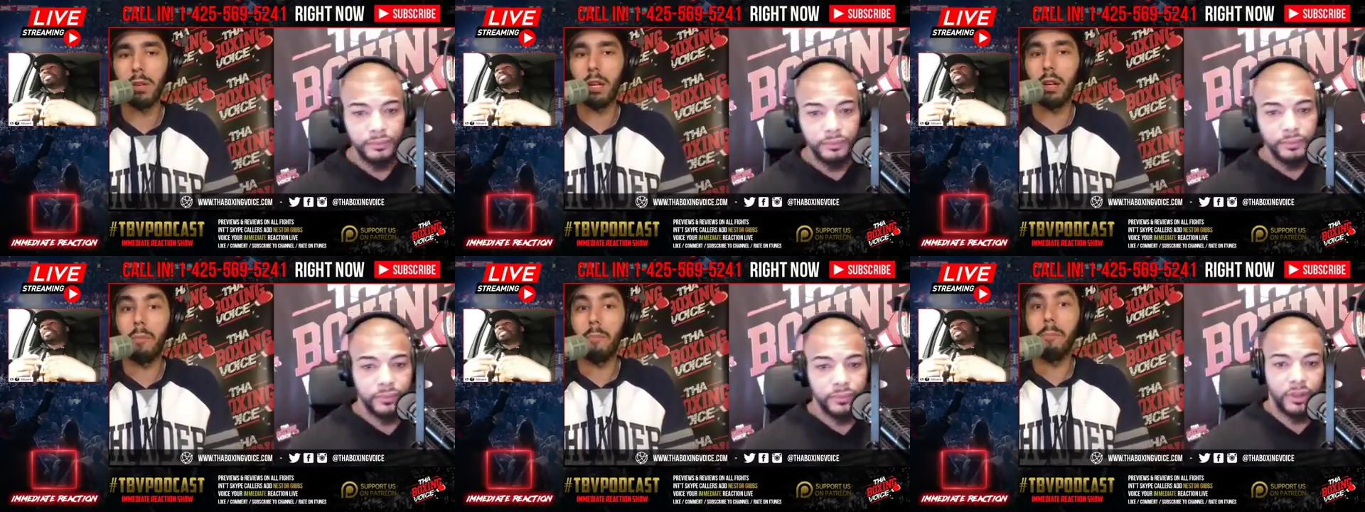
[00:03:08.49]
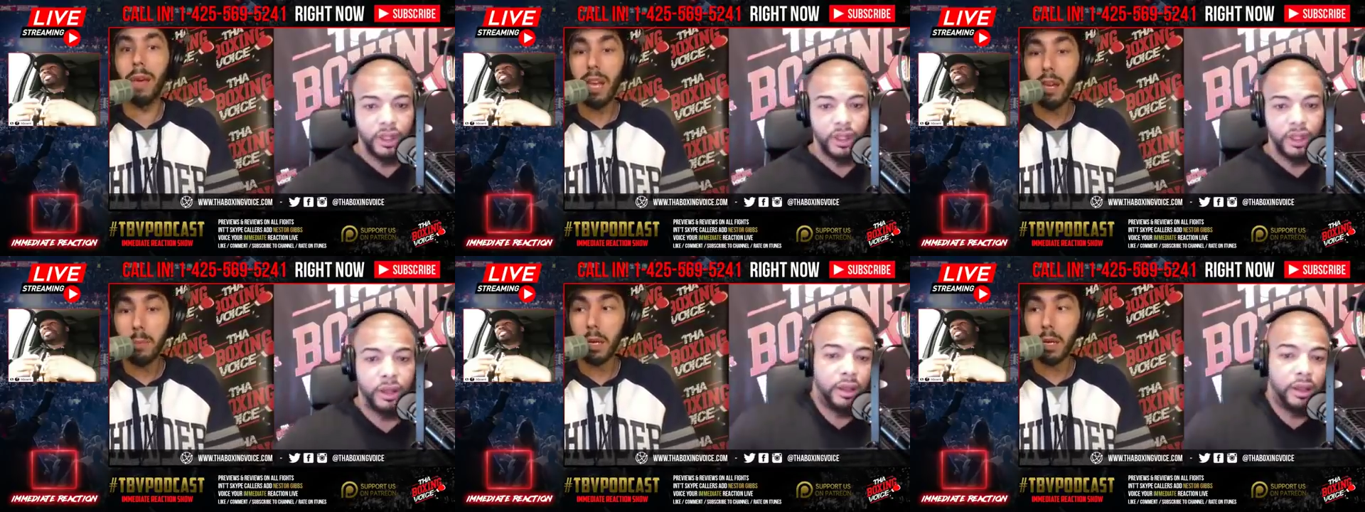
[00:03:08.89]
Speaker 1: And
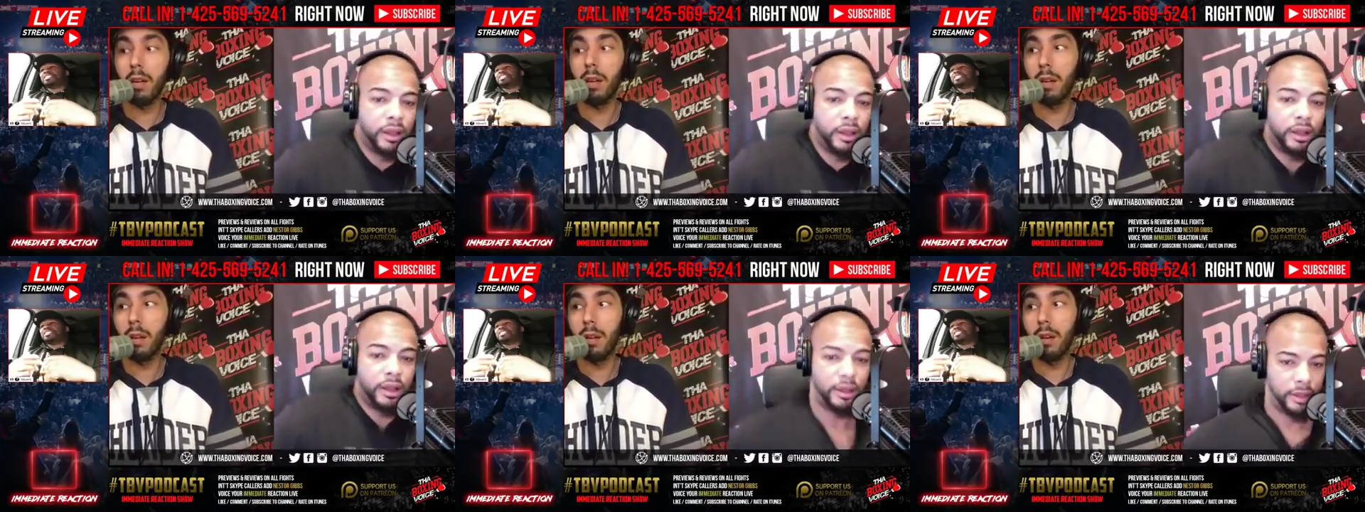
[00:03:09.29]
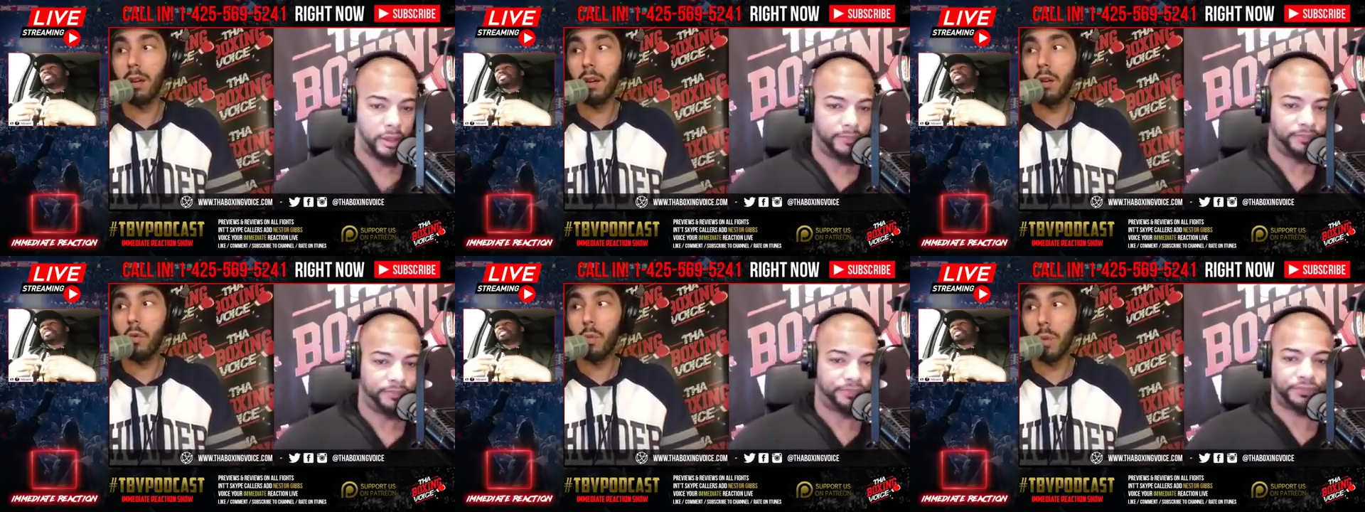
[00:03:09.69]
maybe
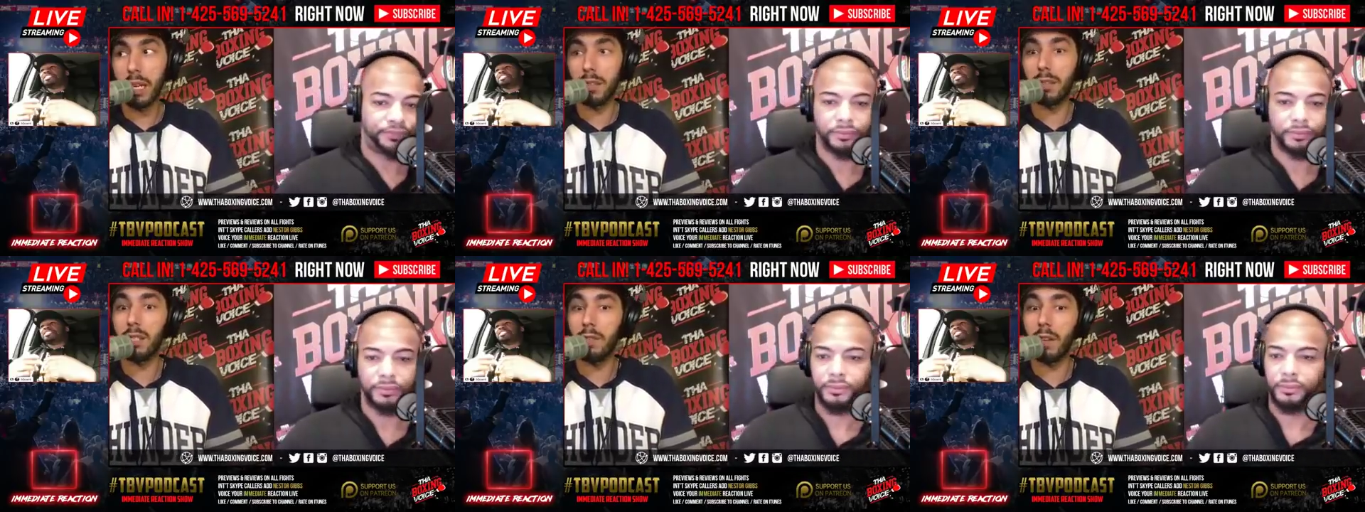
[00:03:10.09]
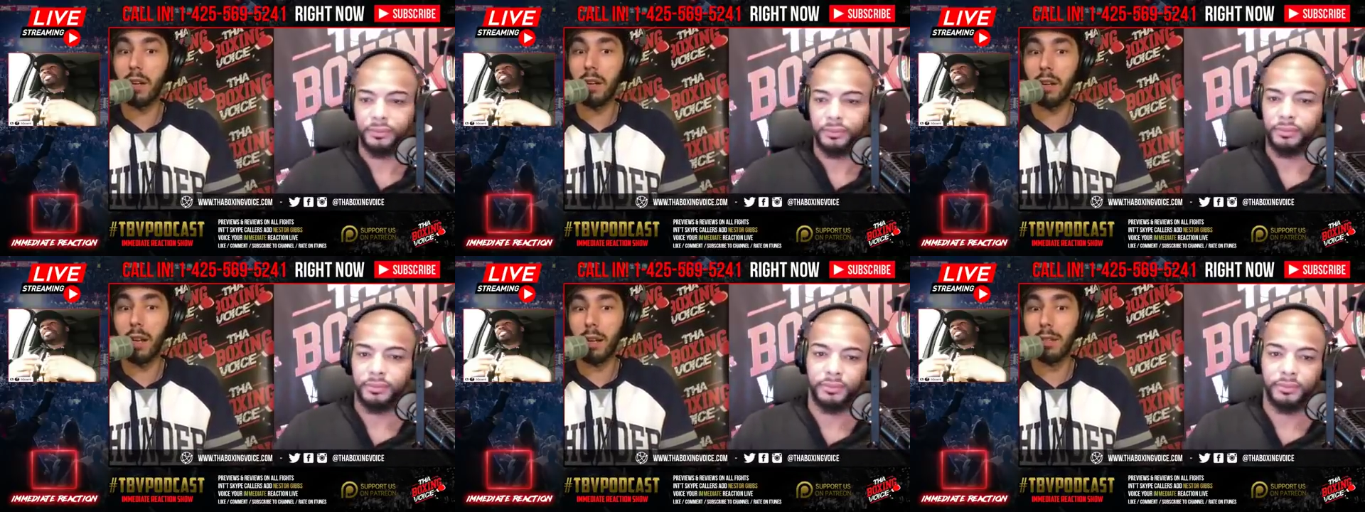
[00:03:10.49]
we get this fight
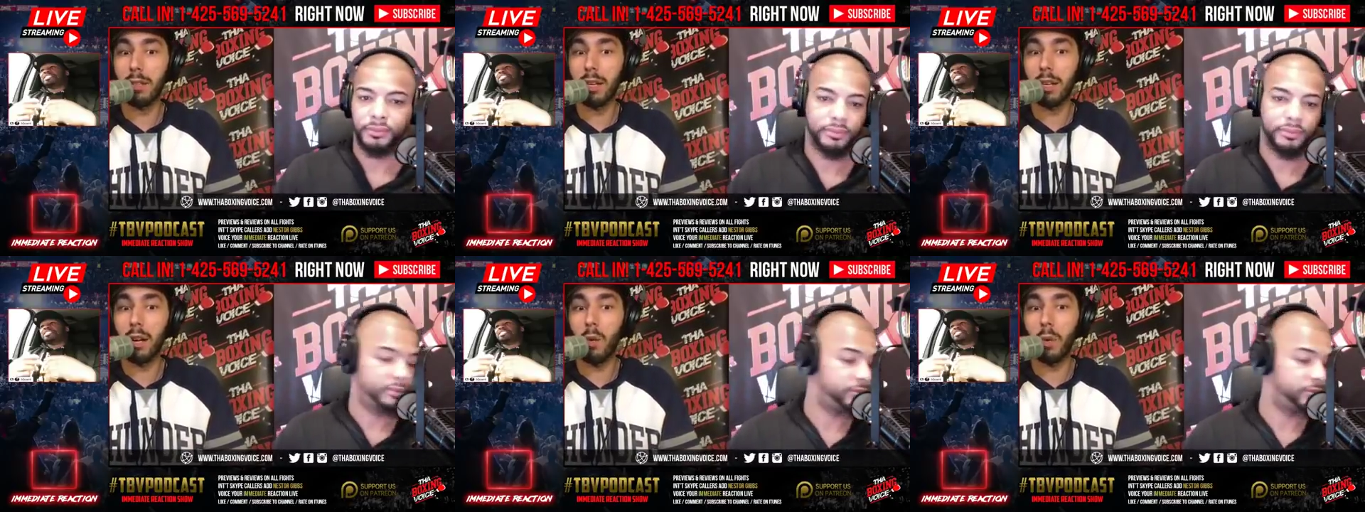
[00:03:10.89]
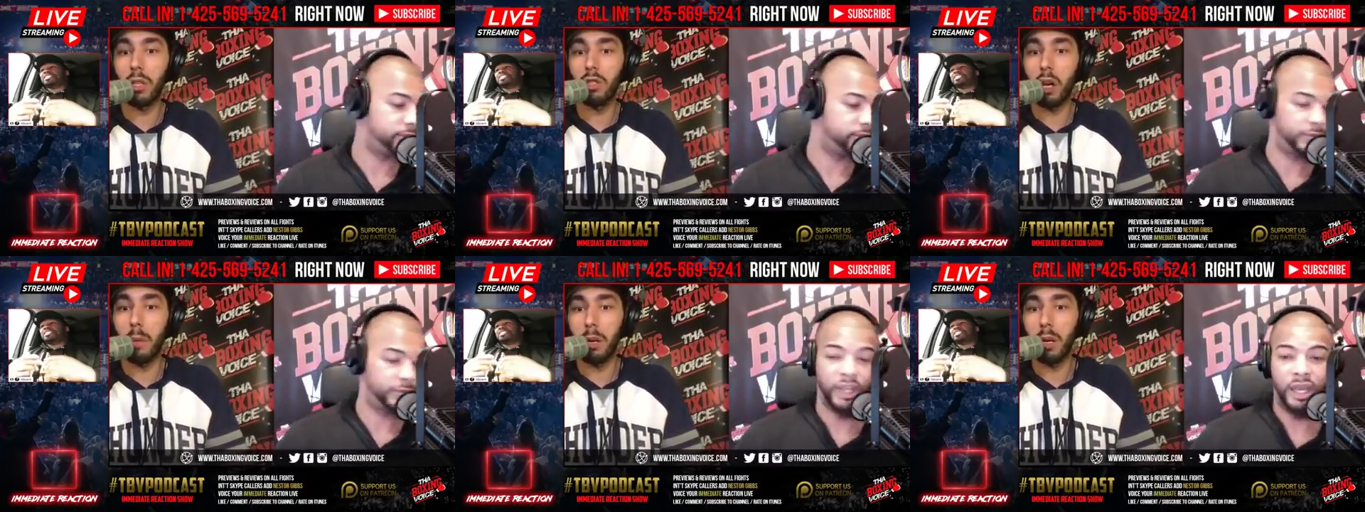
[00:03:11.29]
next. Cannot wait to
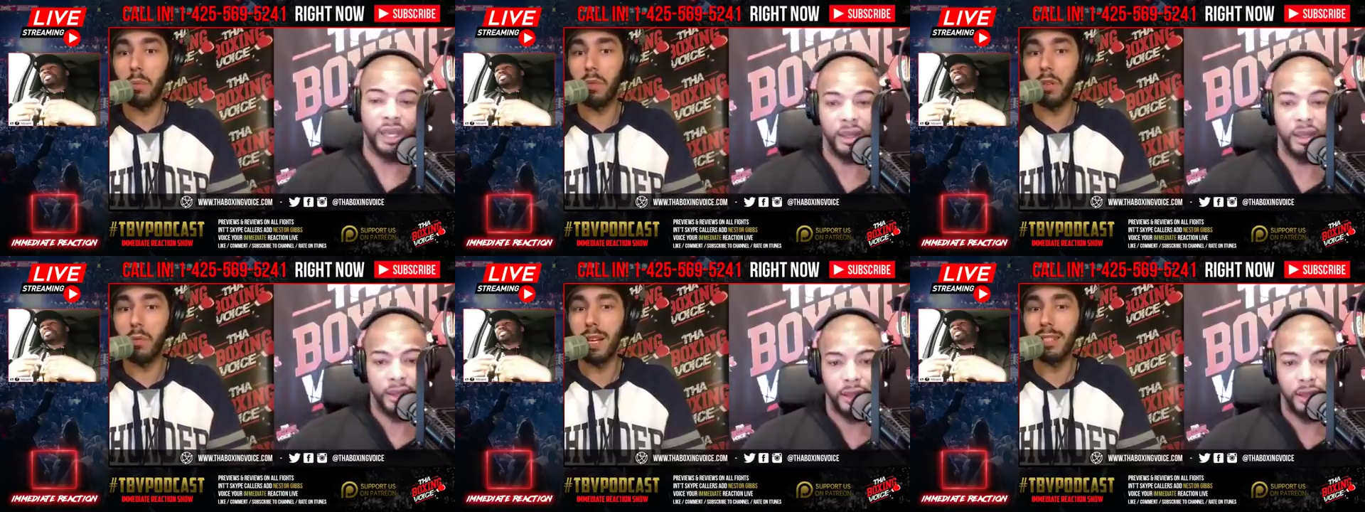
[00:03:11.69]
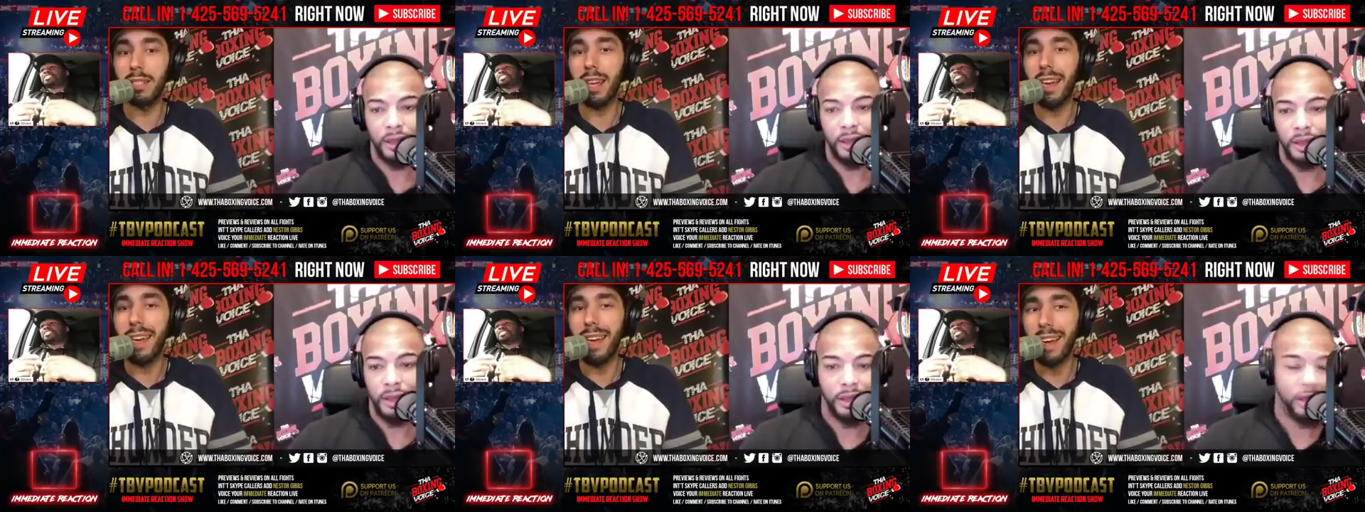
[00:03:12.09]
chop it up with you, Ness,
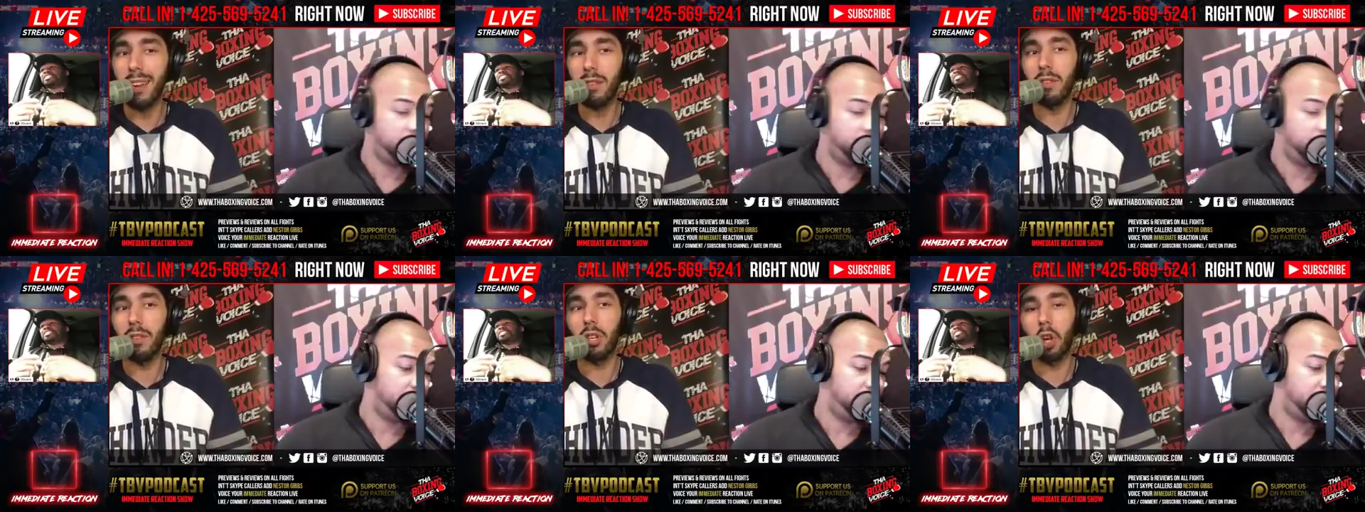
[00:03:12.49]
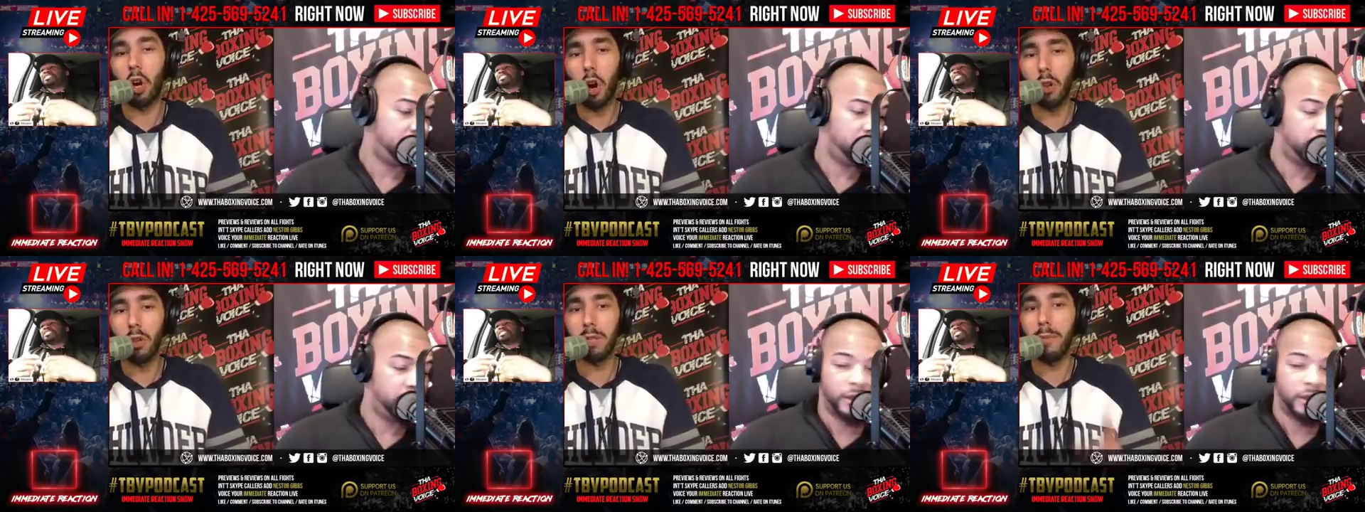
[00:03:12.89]
and the
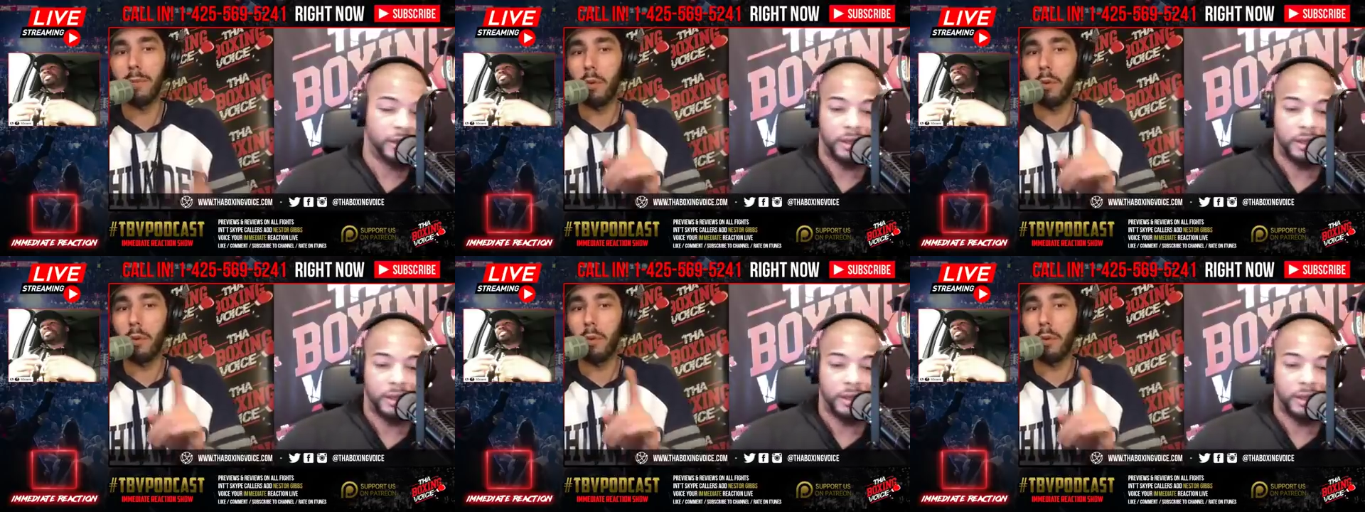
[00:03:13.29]
callers. Remember,